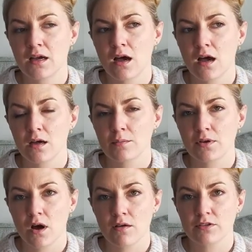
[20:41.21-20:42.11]
um,
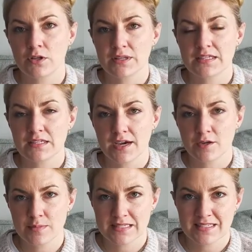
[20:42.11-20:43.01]
golf clothing attire
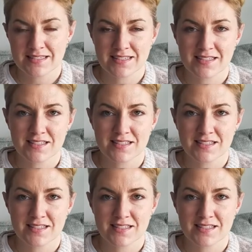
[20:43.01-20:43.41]
businesses,